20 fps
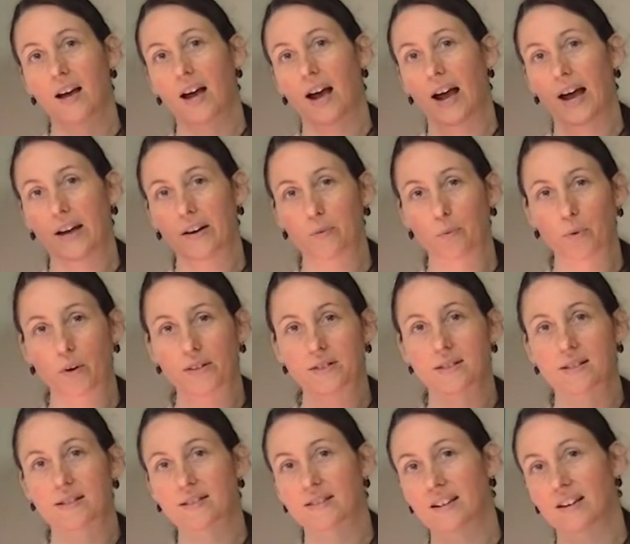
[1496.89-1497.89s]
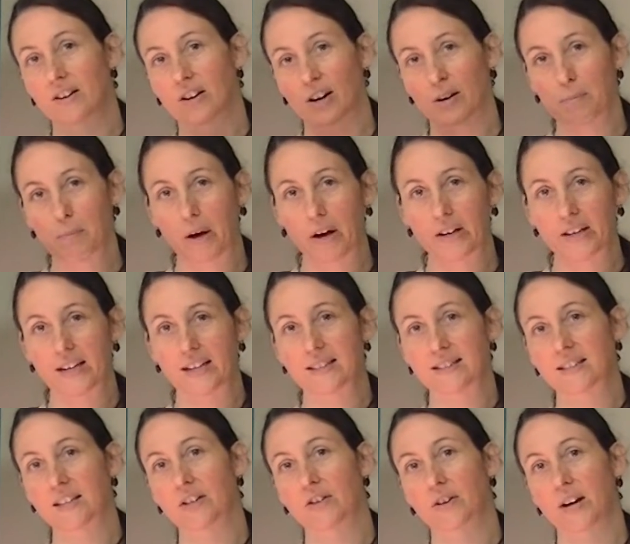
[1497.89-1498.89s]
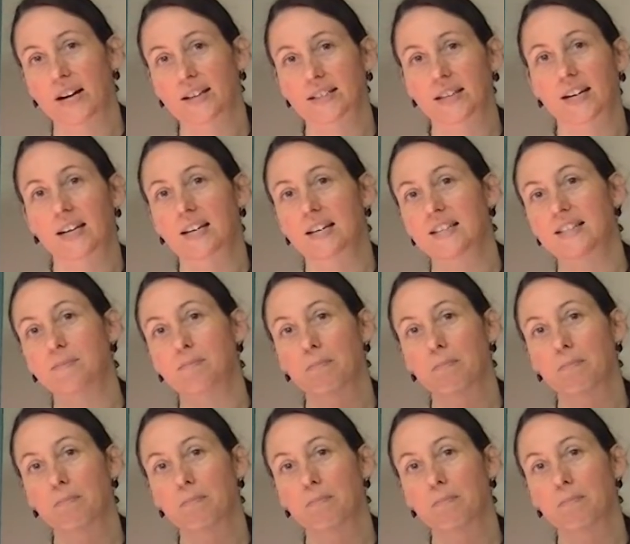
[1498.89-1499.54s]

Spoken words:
and once it's in our body, it's interacting and it's